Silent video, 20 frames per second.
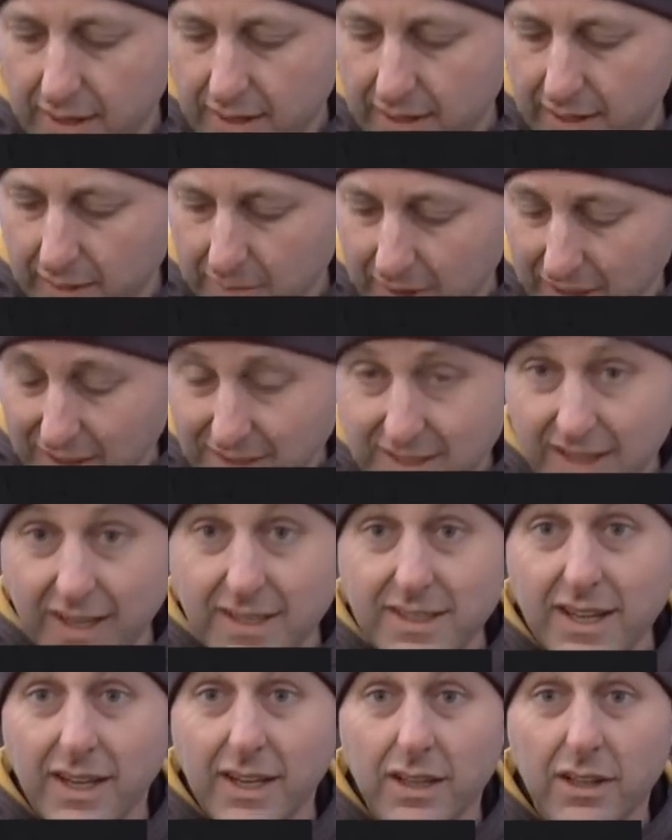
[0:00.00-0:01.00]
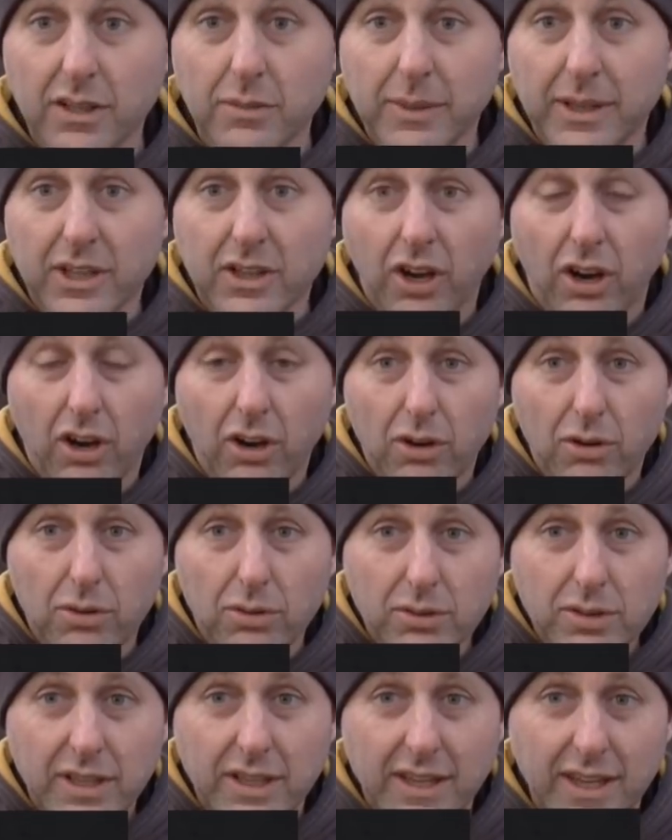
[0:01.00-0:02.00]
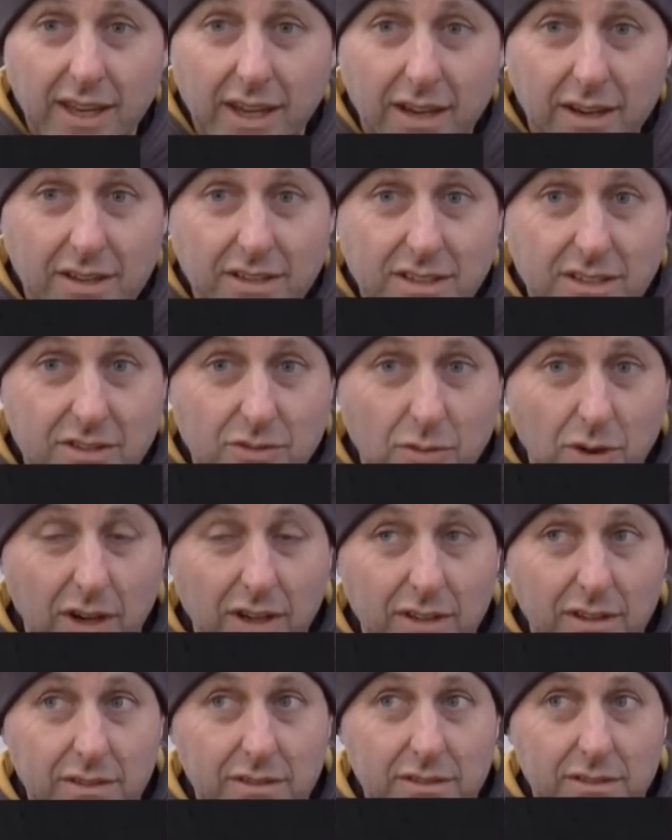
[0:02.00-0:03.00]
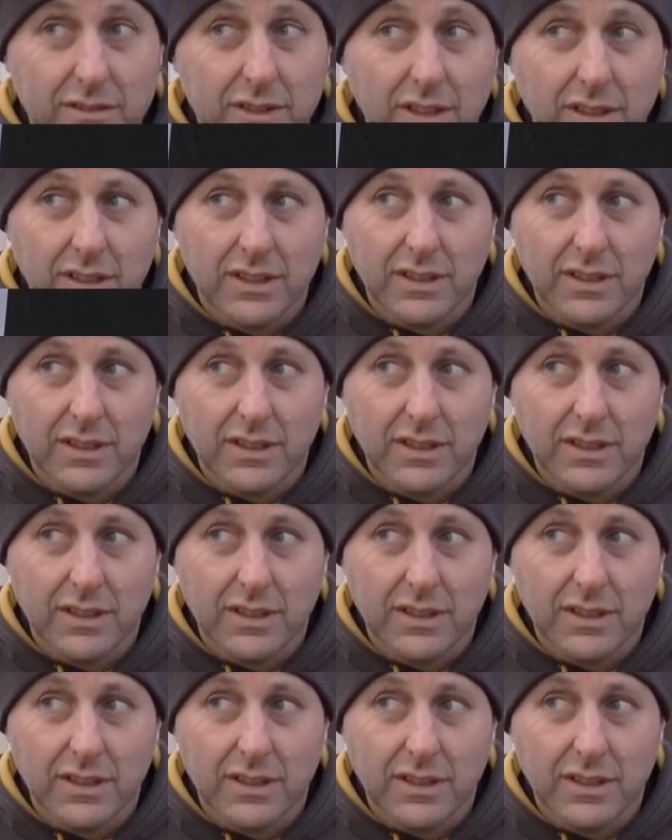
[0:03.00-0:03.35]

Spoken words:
Now I'm going to say it's getting a little bit cold here because it's right on